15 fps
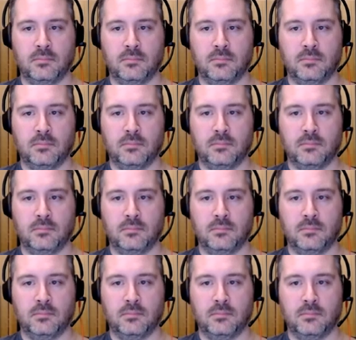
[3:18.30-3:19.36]

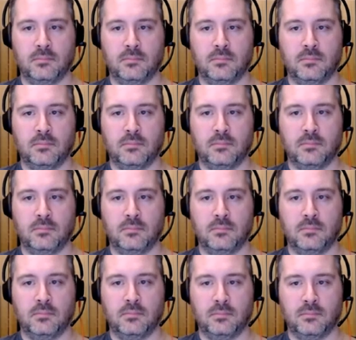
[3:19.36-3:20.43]

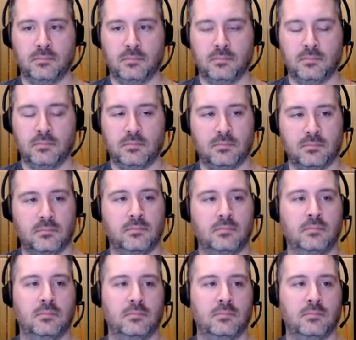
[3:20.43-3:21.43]
This person isn't speaking.